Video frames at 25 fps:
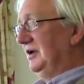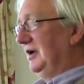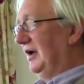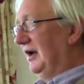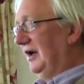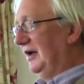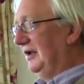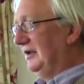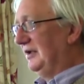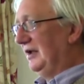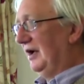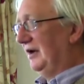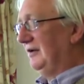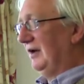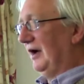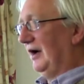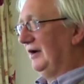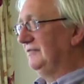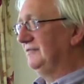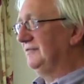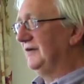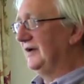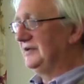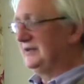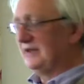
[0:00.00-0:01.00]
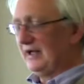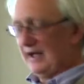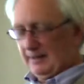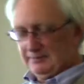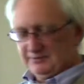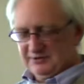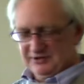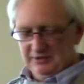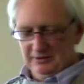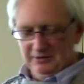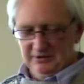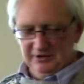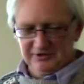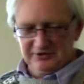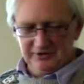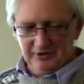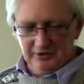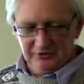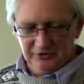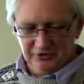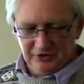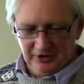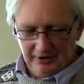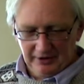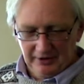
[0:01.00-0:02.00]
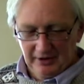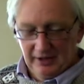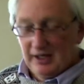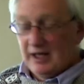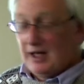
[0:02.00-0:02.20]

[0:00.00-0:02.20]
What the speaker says: And I find that absolutely astonishing.